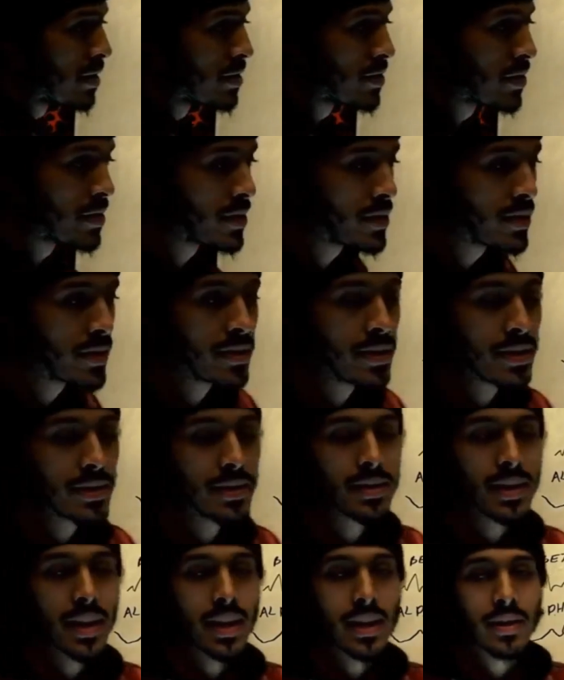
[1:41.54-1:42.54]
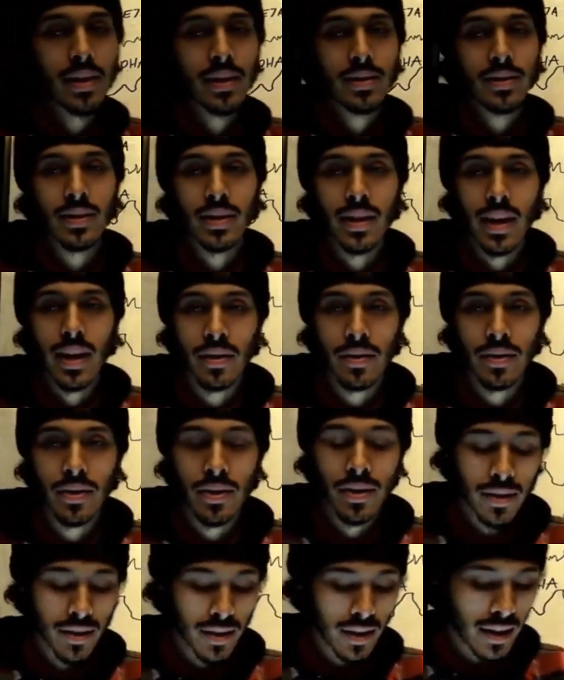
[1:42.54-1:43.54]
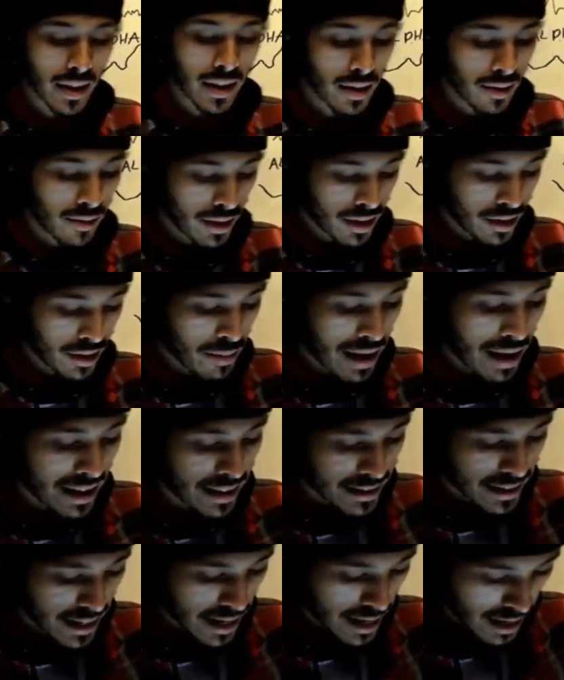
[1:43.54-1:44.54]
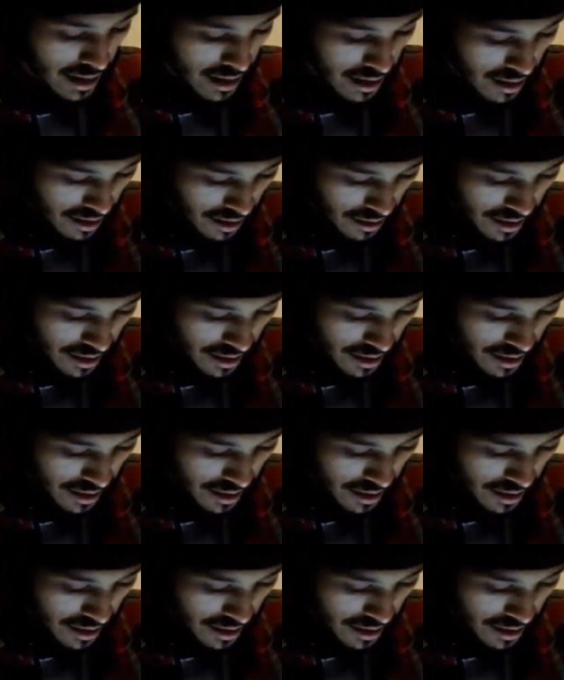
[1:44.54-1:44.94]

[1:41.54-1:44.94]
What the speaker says: So this is the state that's encountered when you meditate.